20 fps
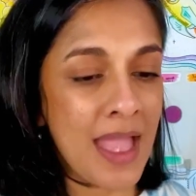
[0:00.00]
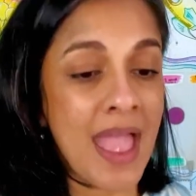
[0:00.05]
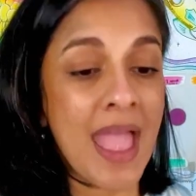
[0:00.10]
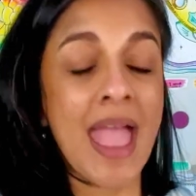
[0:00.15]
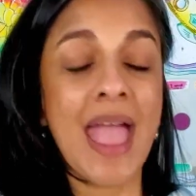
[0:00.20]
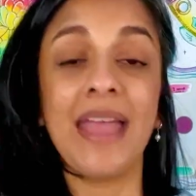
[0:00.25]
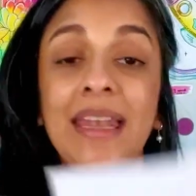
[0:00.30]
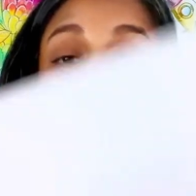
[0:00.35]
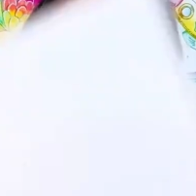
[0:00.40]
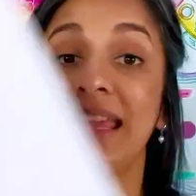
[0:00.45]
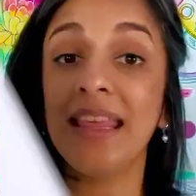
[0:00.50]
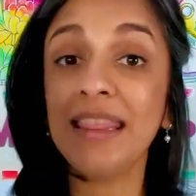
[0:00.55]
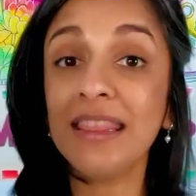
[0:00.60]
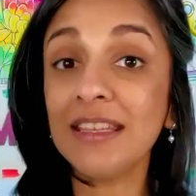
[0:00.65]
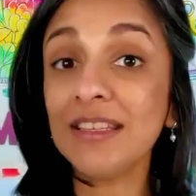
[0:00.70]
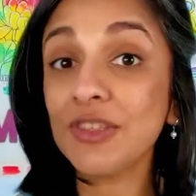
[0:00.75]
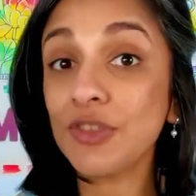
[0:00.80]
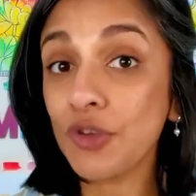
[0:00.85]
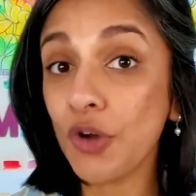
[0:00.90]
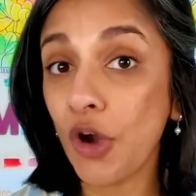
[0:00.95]
And in the
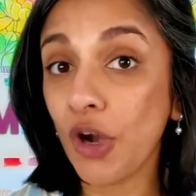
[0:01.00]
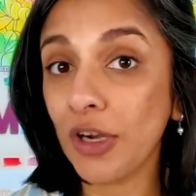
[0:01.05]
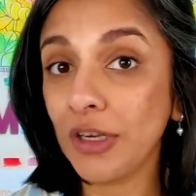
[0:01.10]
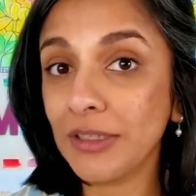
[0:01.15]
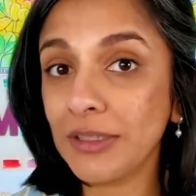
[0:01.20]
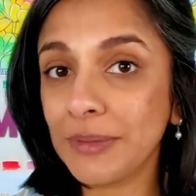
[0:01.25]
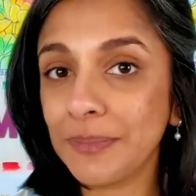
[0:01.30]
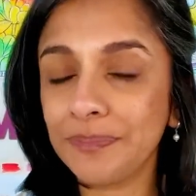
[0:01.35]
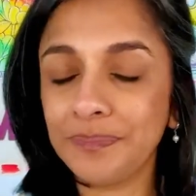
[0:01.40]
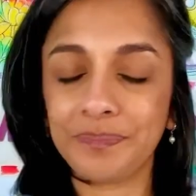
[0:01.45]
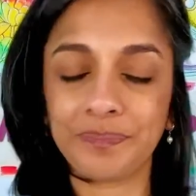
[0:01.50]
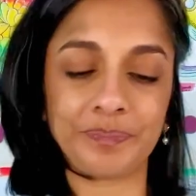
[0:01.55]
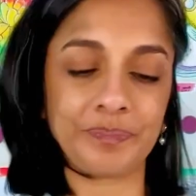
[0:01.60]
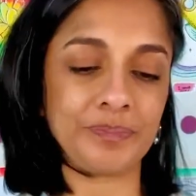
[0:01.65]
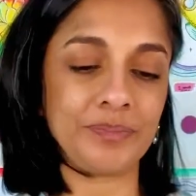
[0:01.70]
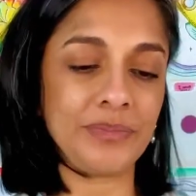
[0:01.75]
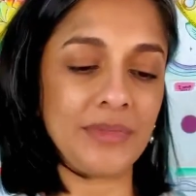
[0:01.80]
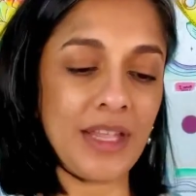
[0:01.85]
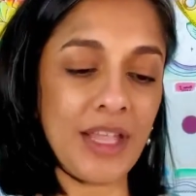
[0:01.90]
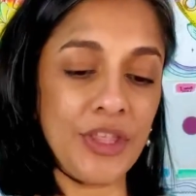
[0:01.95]
start,
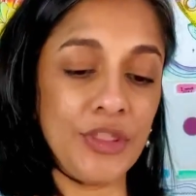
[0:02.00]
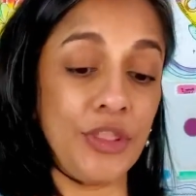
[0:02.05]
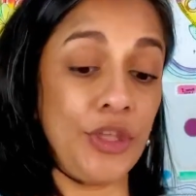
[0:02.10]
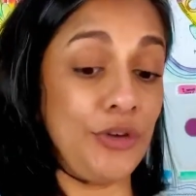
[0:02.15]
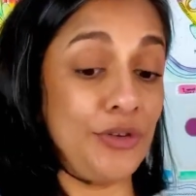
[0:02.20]
there